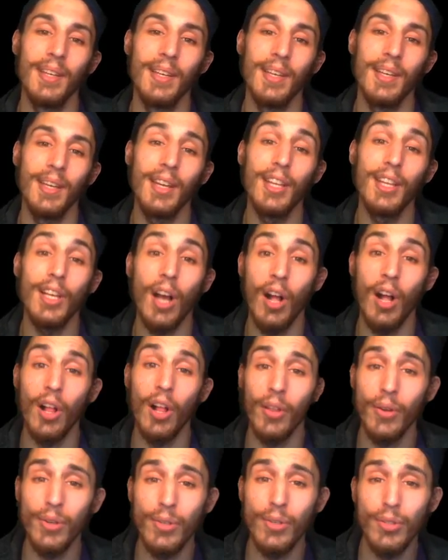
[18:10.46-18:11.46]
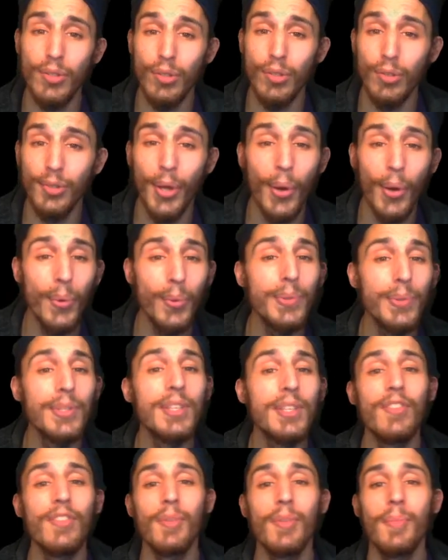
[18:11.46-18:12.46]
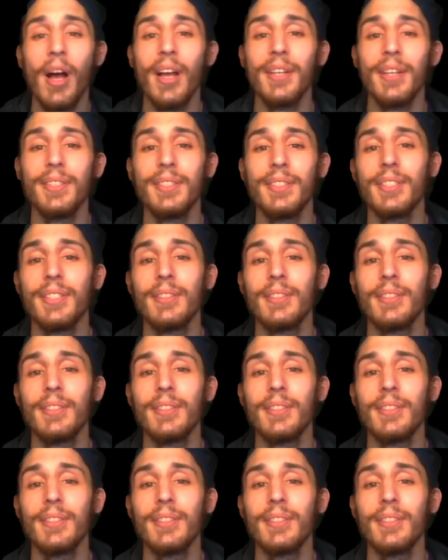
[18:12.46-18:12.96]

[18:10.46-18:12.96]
any colors or tones of the mind,